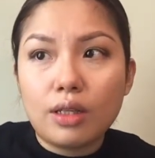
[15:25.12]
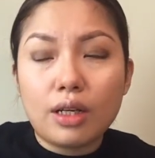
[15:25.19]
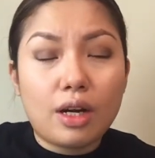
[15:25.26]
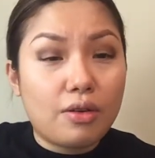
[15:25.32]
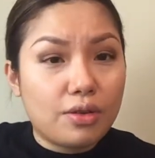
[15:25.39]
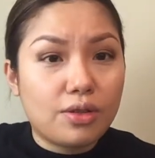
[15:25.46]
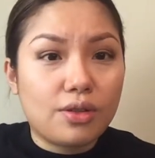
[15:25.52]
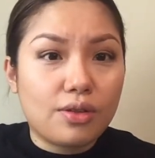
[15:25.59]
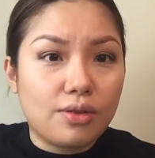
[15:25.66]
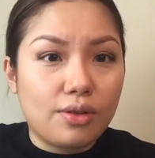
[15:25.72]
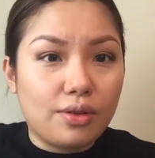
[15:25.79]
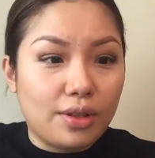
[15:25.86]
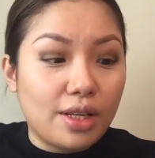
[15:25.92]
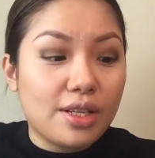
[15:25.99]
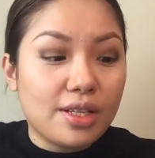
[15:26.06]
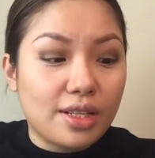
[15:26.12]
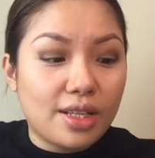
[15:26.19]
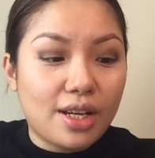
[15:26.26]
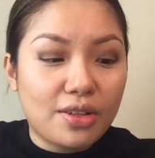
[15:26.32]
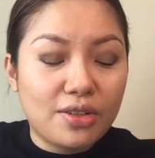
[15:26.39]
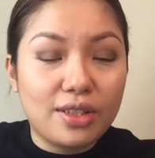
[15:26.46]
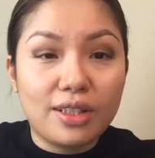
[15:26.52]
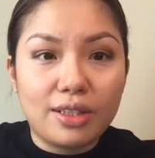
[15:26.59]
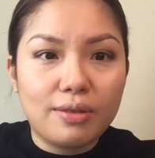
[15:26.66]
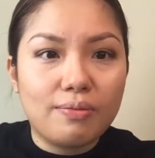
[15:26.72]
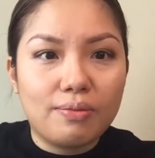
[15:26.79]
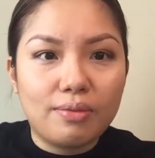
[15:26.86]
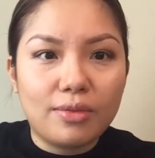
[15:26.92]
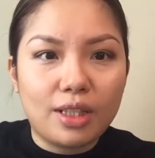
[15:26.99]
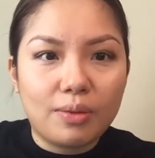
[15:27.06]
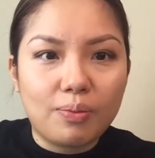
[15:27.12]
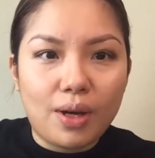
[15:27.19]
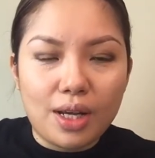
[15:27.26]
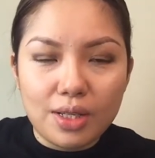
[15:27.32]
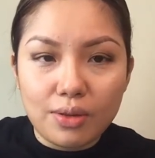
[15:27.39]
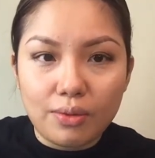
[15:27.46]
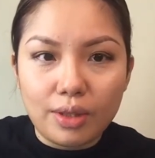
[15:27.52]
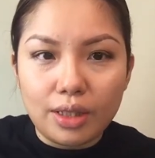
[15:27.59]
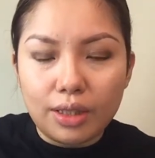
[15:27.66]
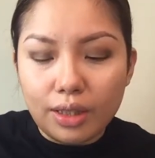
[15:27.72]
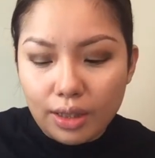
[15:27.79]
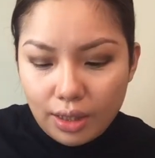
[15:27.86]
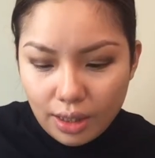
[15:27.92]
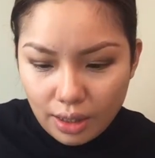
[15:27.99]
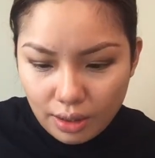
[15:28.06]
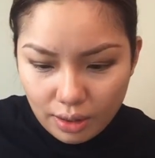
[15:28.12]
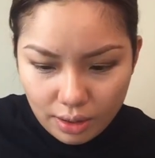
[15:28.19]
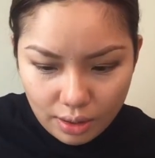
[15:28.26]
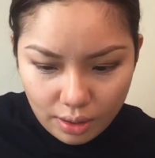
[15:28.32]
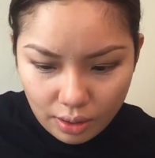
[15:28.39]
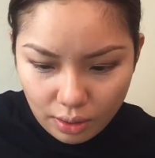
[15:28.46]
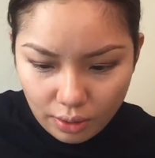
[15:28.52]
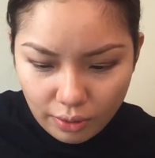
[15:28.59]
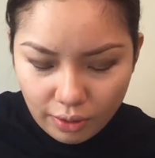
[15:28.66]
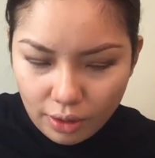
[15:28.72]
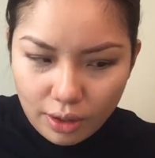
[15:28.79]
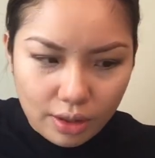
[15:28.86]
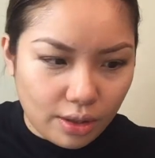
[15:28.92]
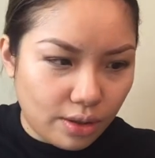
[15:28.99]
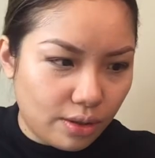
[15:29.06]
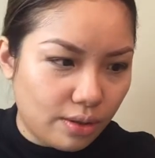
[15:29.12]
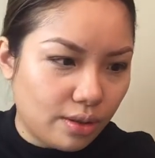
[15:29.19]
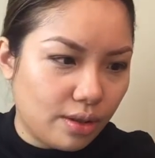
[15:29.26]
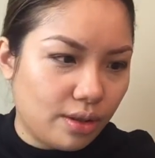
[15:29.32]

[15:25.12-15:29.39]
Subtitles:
Aristotle Onassis actually did pass away, and you know, for her,